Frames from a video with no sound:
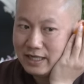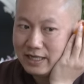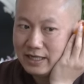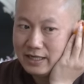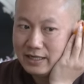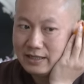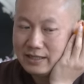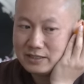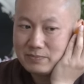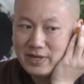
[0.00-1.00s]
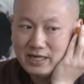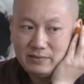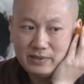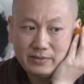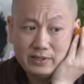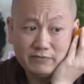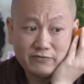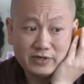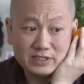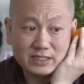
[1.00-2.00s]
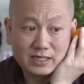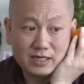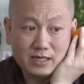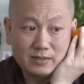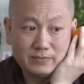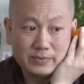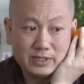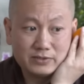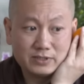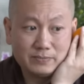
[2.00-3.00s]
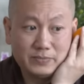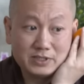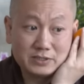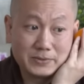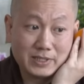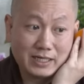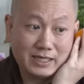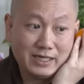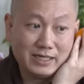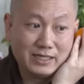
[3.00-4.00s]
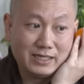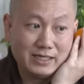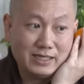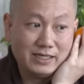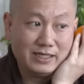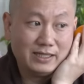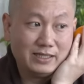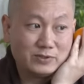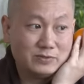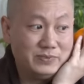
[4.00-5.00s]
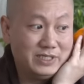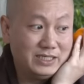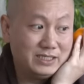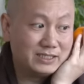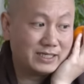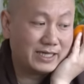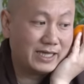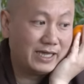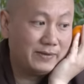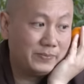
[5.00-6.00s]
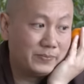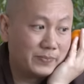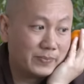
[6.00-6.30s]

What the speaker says: And there's many, many friends that come. There was the butterfly, there was bees that came,